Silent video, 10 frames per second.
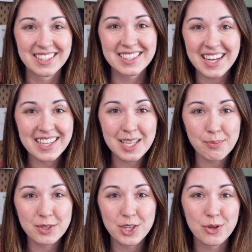Today's
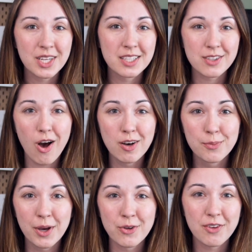episode is all
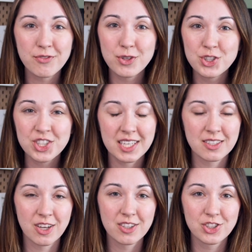about a future
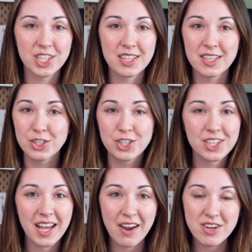technology that could
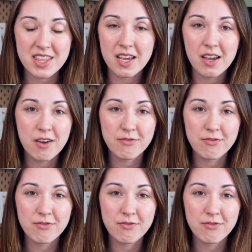turn everything